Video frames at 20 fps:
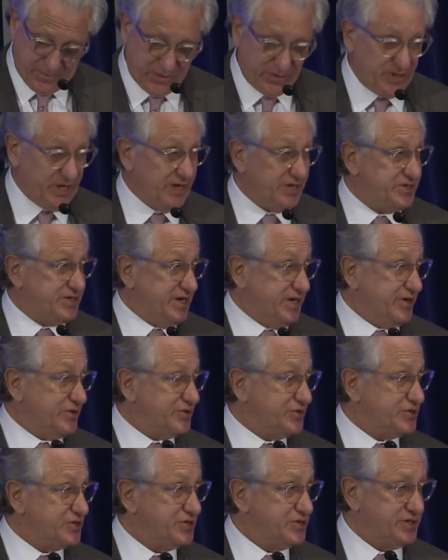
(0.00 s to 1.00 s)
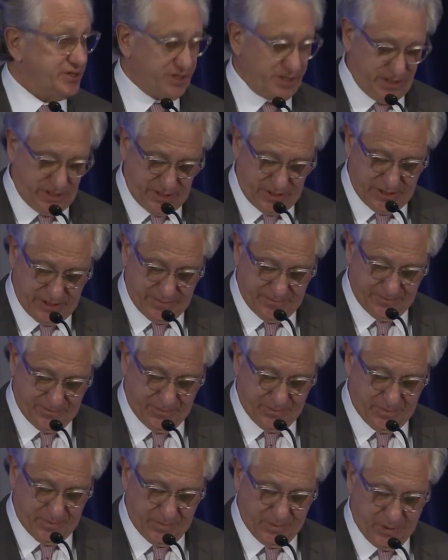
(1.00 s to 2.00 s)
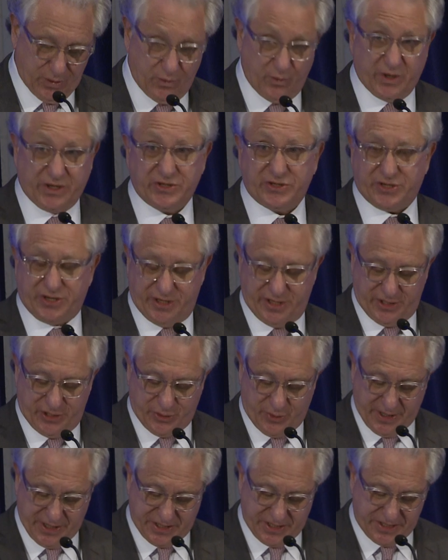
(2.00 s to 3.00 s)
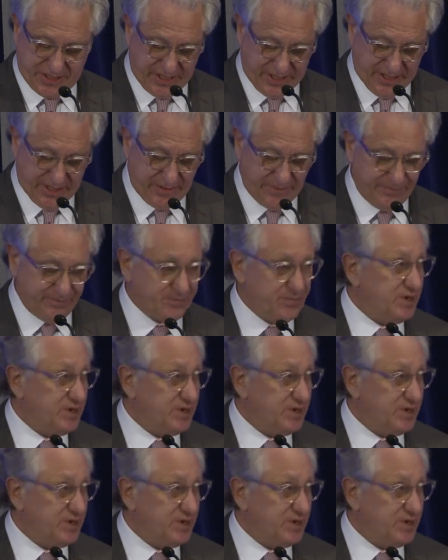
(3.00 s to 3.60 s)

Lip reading: Their deaths, Winston in 2010